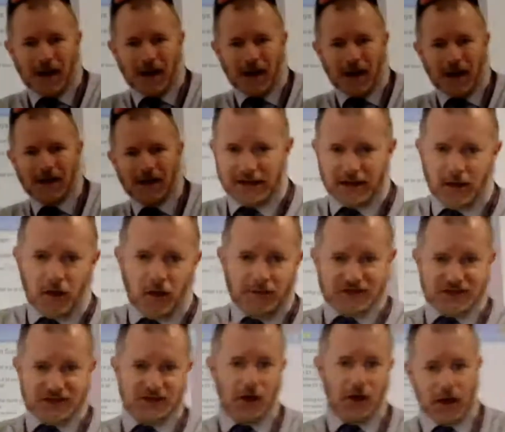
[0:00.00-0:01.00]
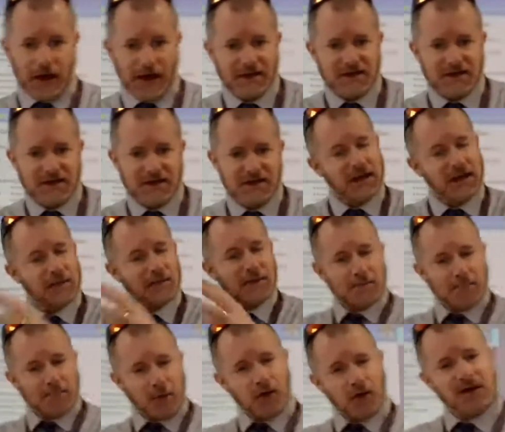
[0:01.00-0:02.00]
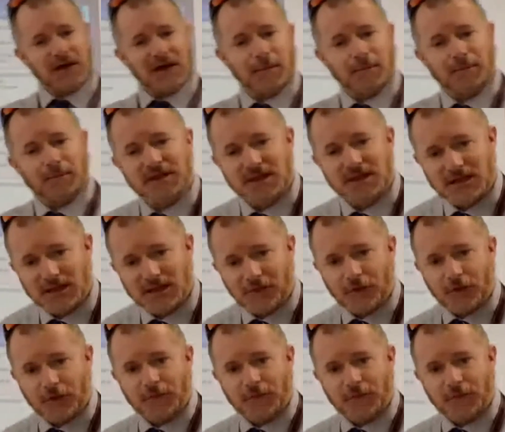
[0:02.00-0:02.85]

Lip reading: of size, it can be broken up into different